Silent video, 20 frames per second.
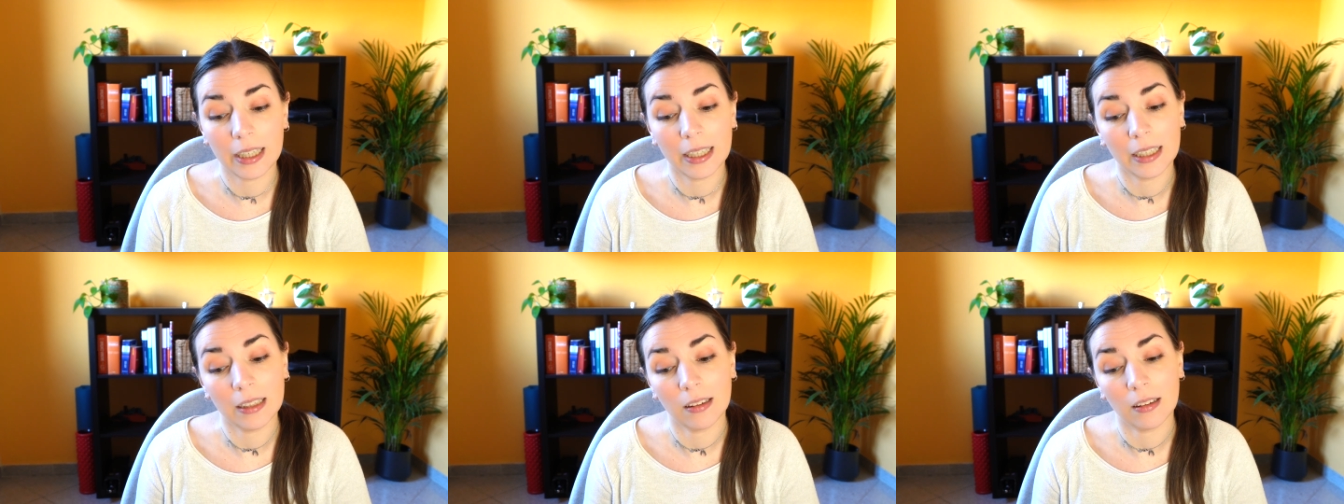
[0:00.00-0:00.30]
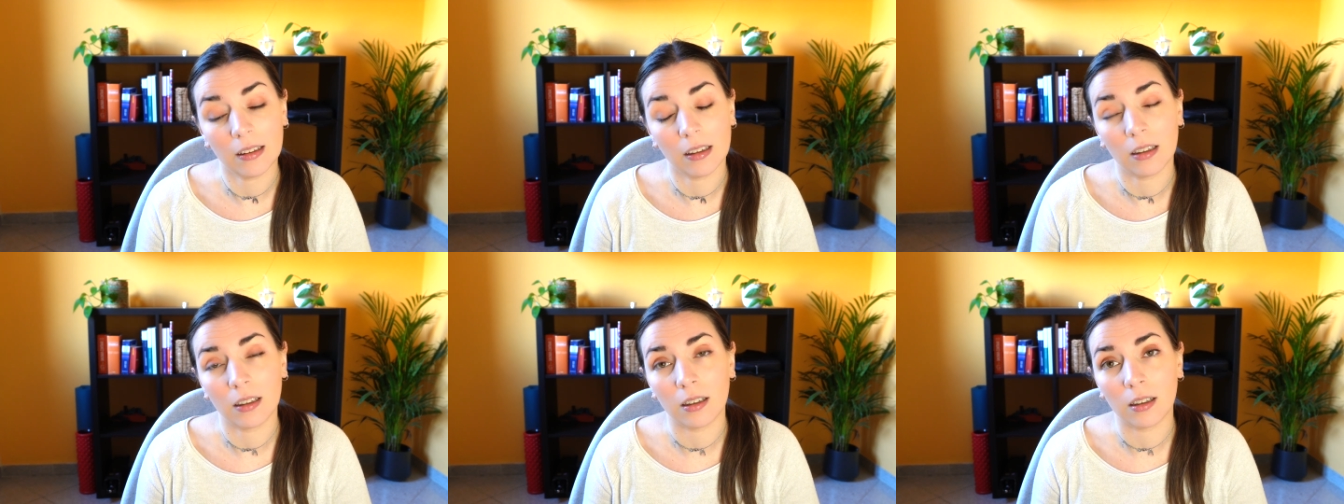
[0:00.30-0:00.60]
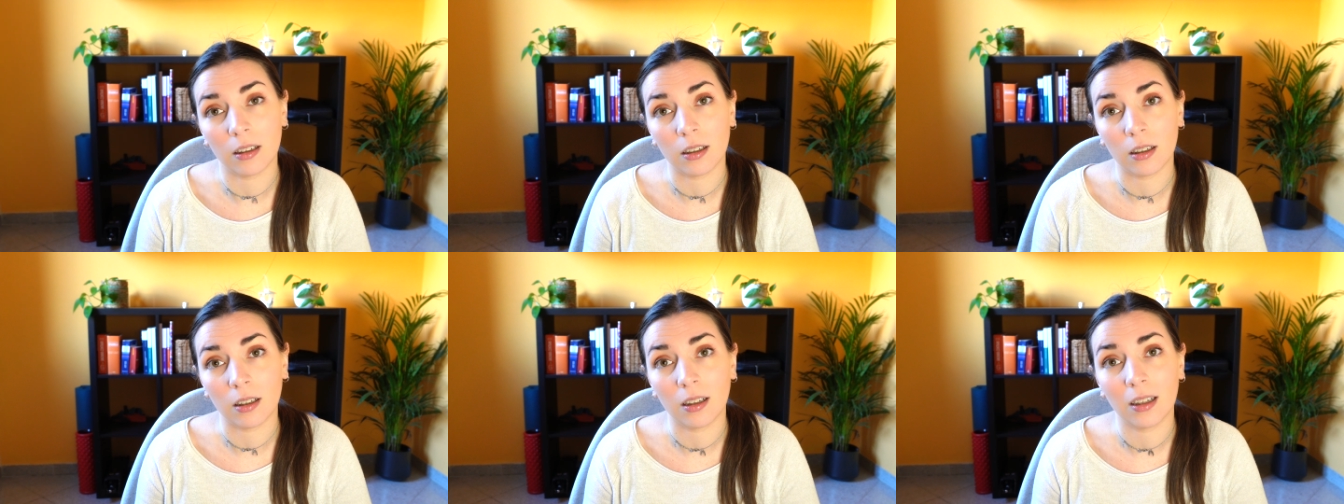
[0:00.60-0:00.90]
in
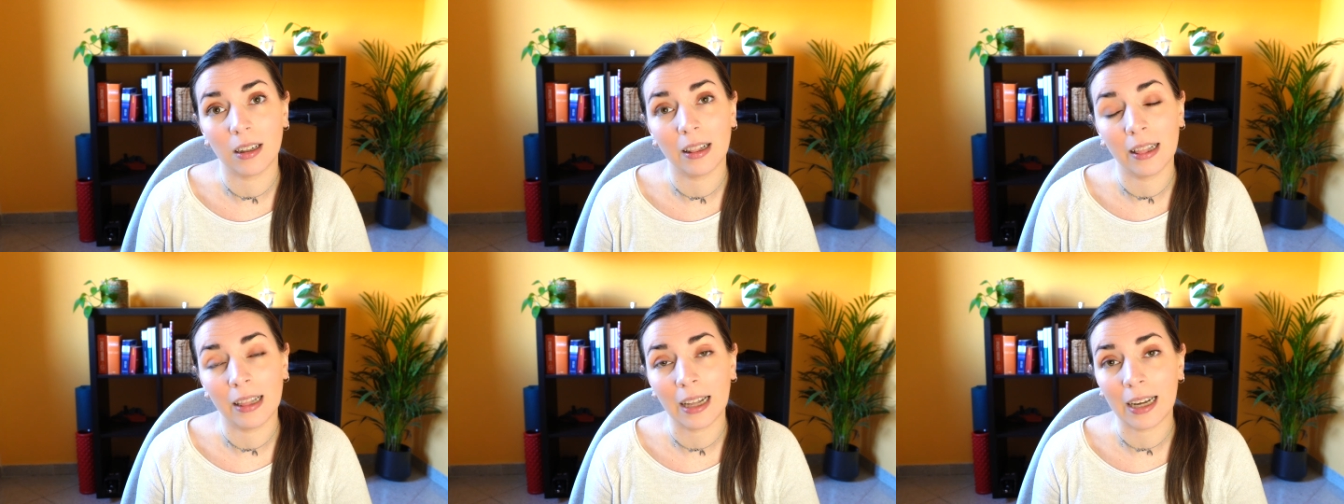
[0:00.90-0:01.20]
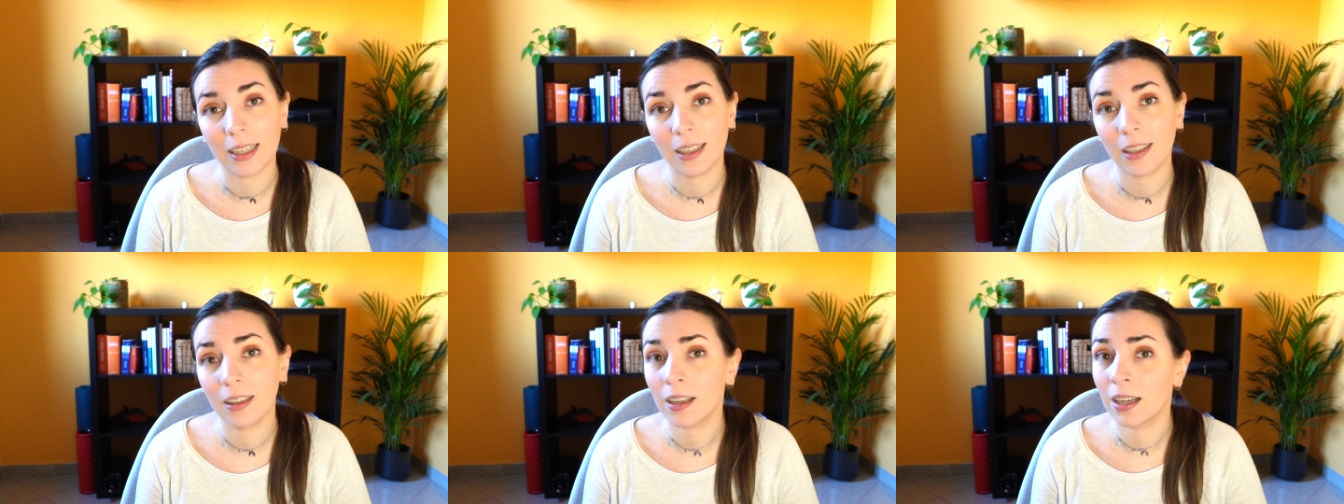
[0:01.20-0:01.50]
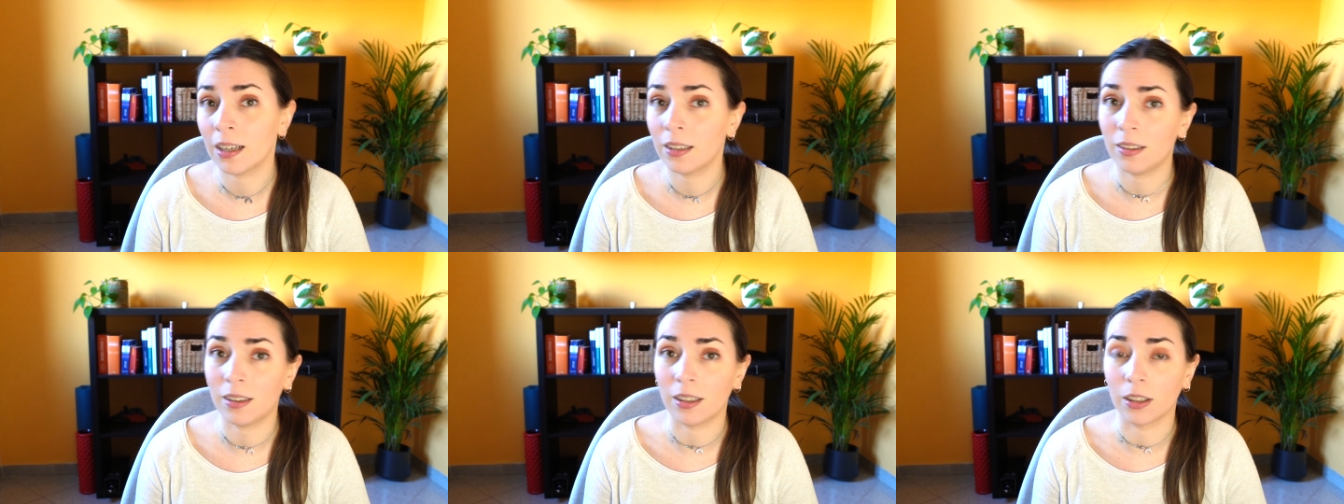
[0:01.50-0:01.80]
the like
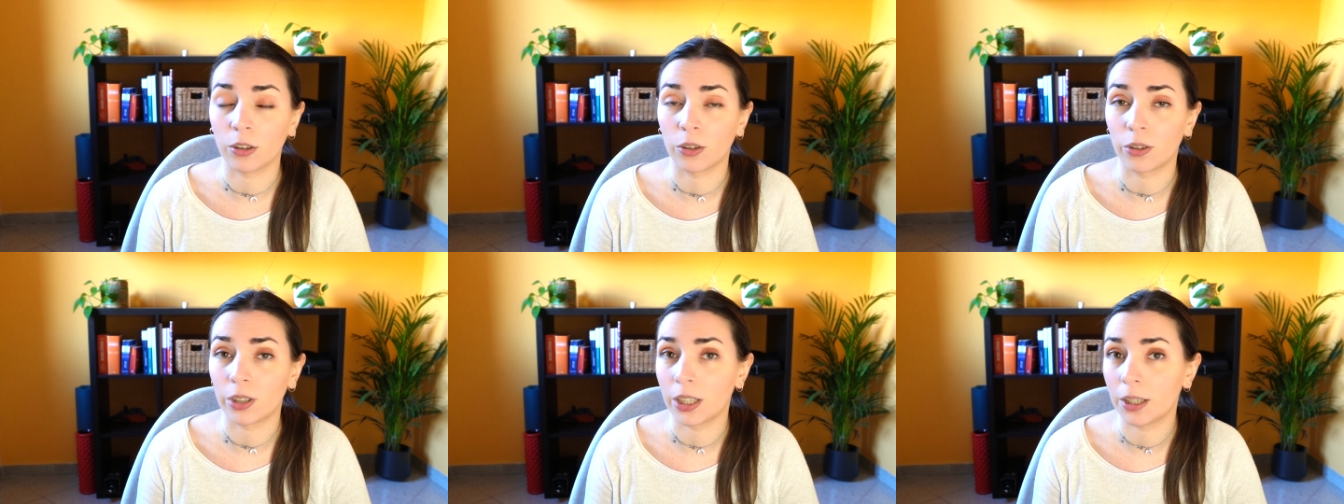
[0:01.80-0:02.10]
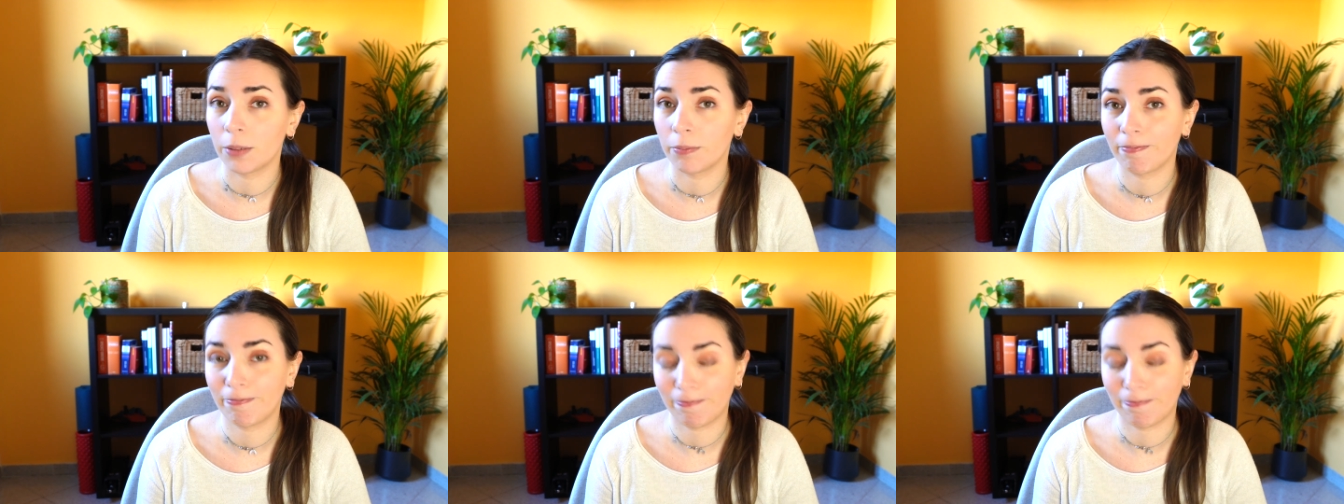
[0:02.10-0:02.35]
category.